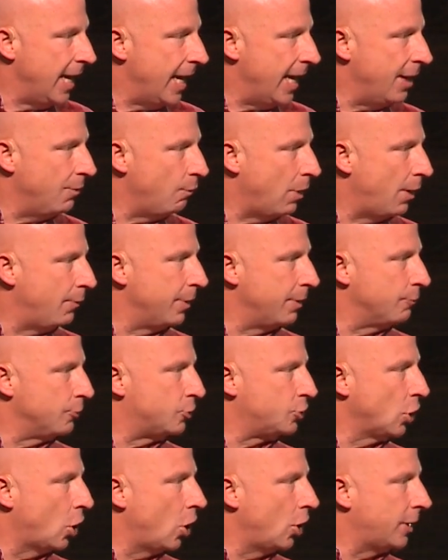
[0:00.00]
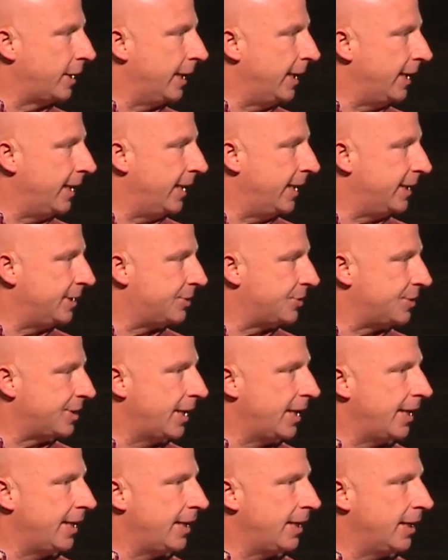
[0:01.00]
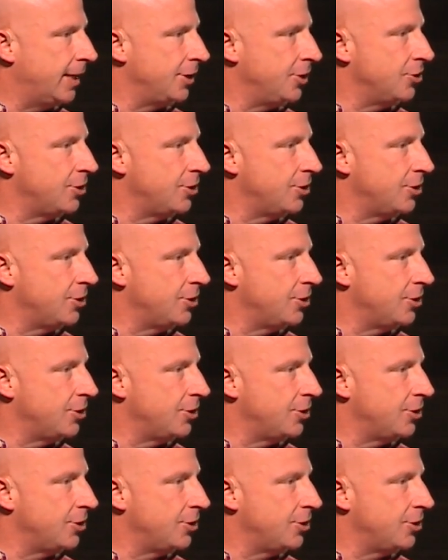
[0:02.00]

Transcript: and while we were talking, he said,